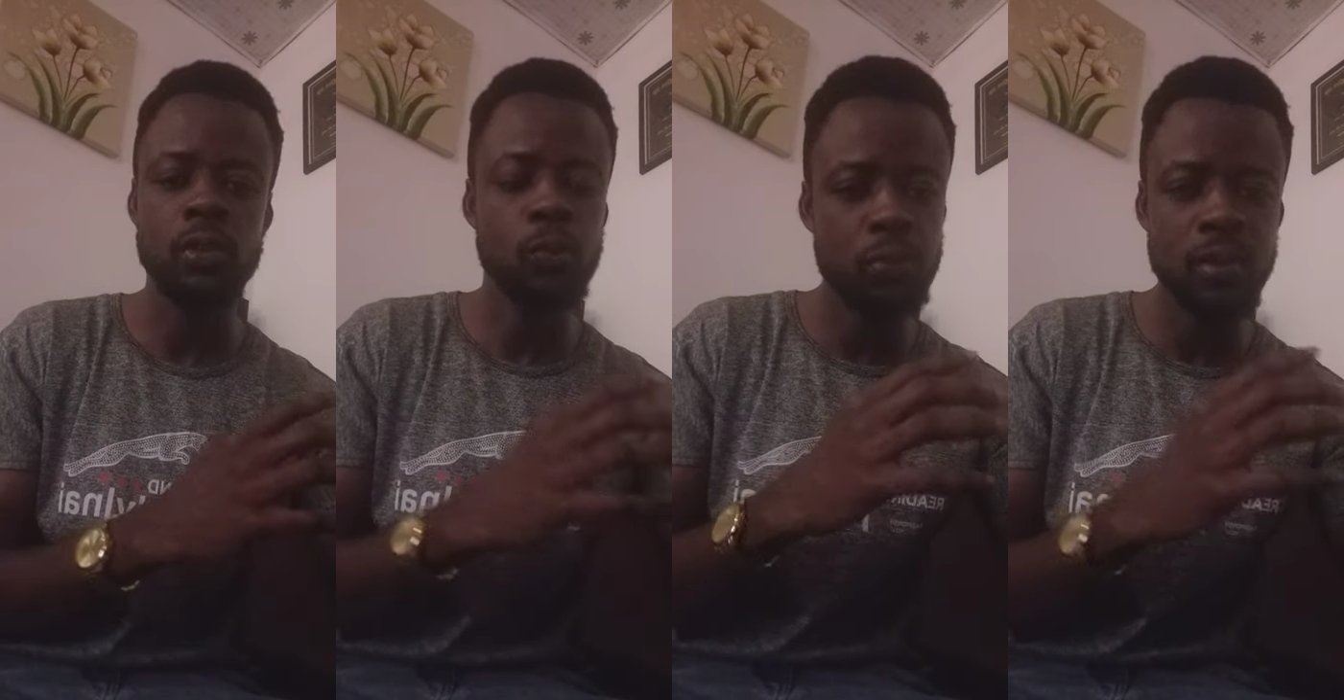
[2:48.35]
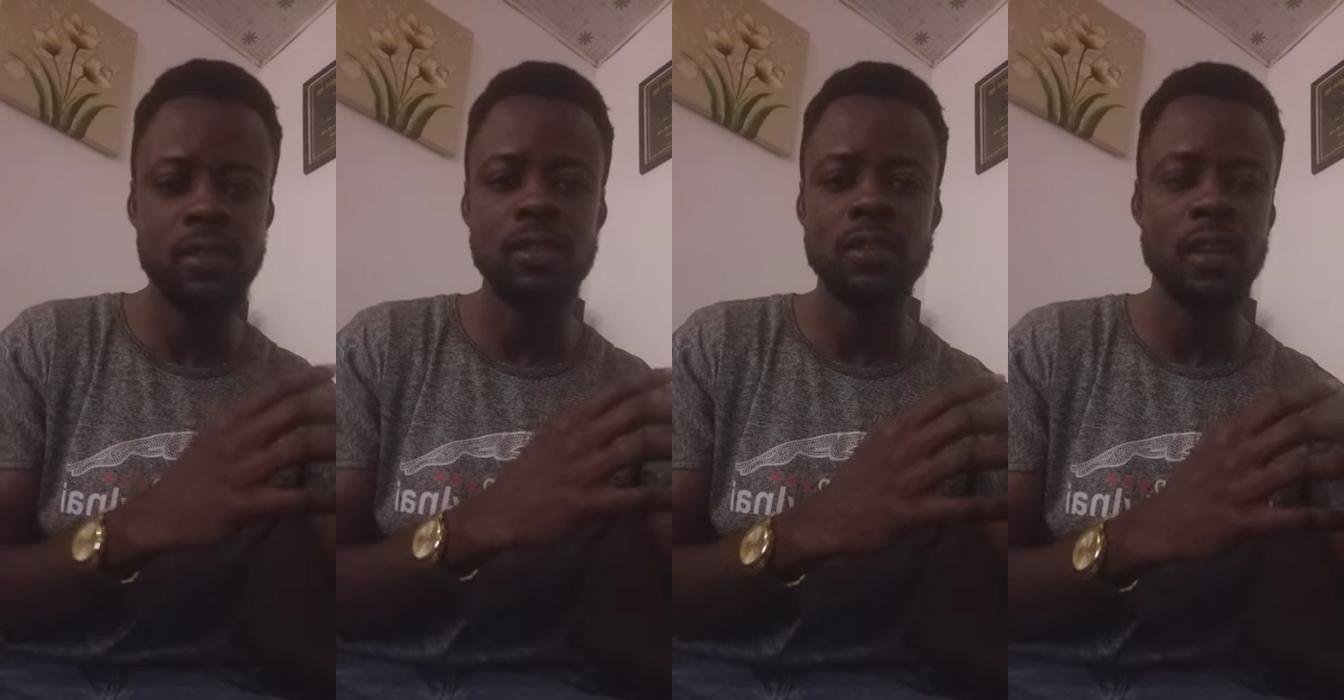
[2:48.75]
you put it
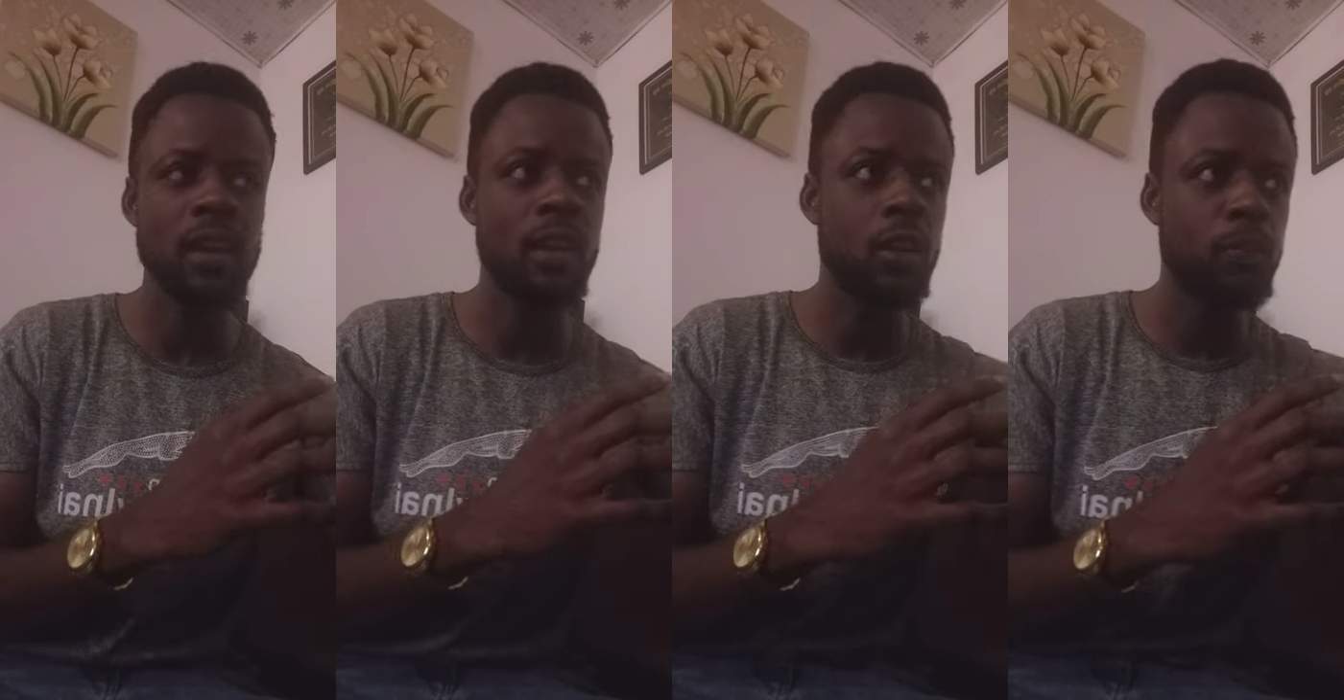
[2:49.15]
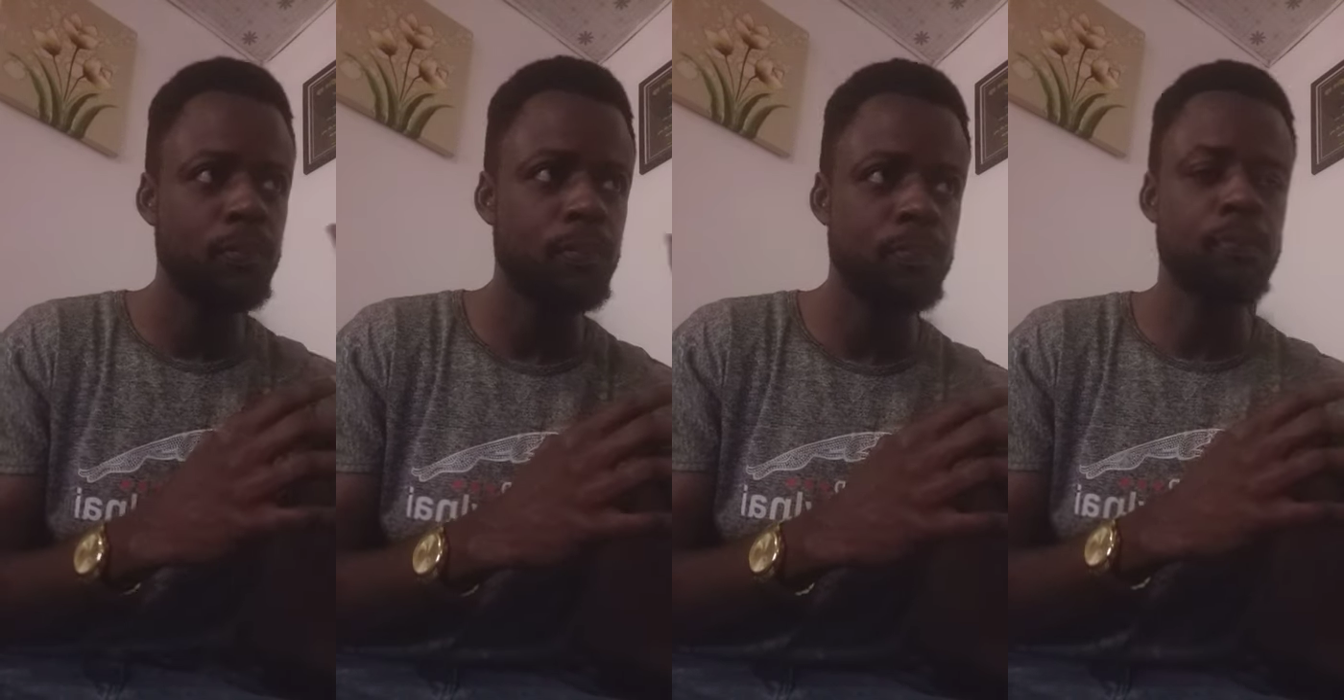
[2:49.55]
inside and you
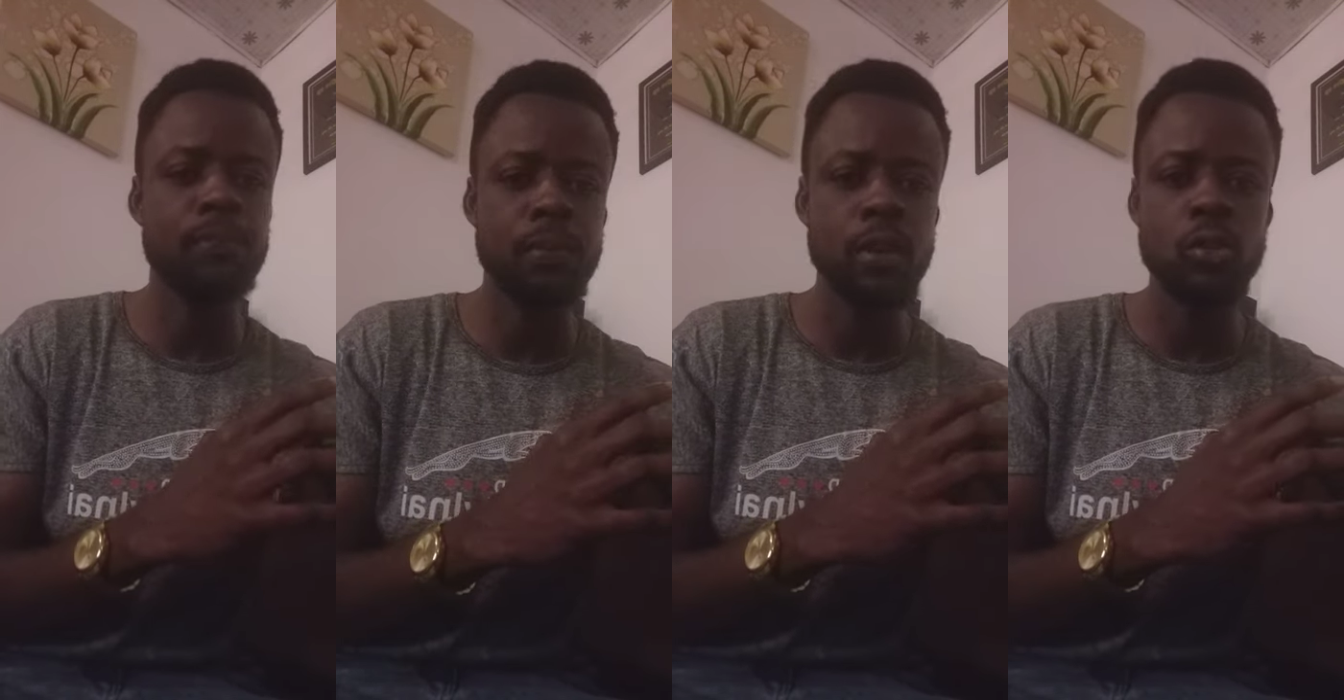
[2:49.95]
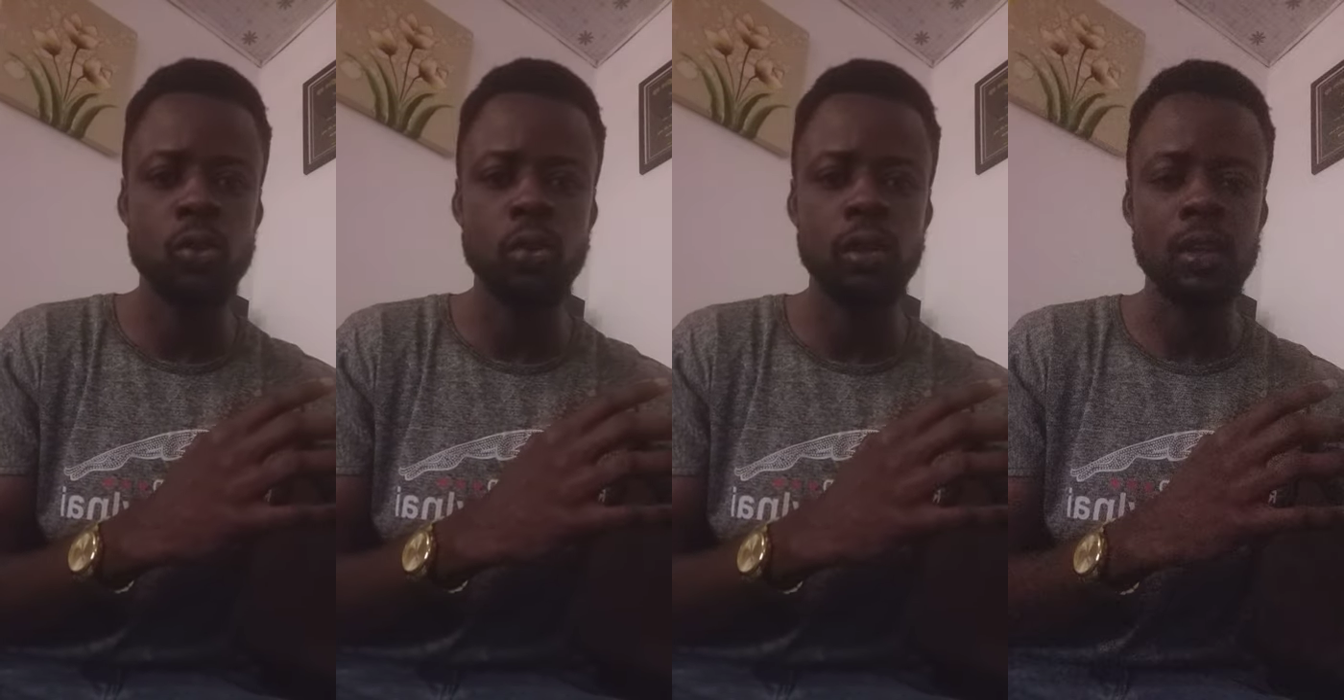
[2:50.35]
press
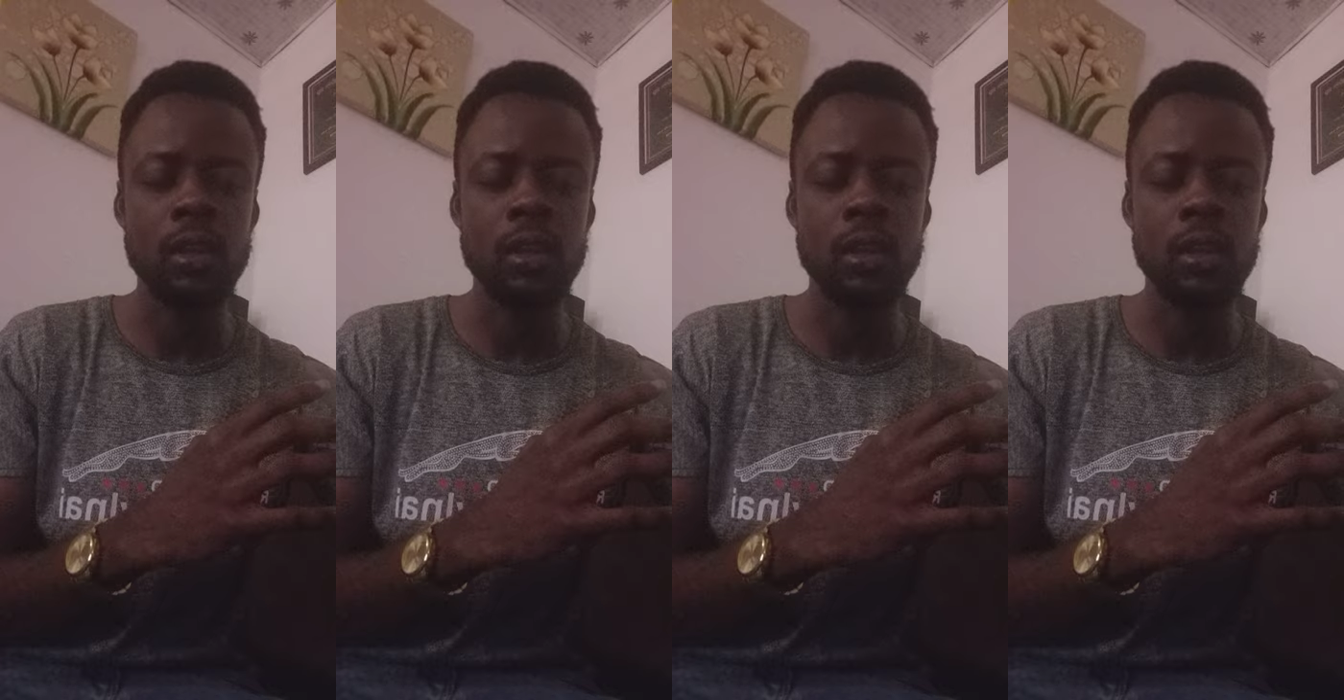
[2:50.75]
on